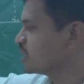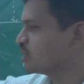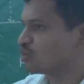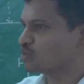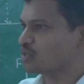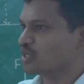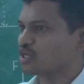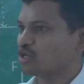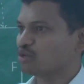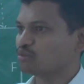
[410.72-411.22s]

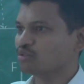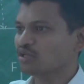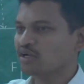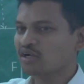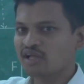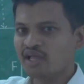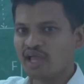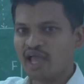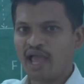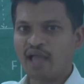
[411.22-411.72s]
to that of
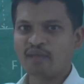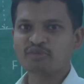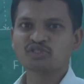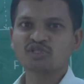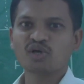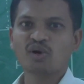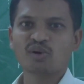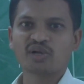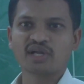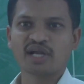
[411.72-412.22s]
the
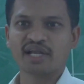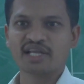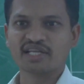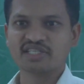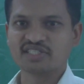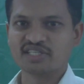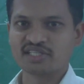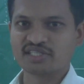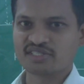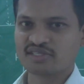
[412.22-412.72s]
absorbed
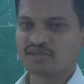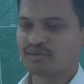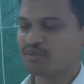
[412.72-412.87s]
radiations.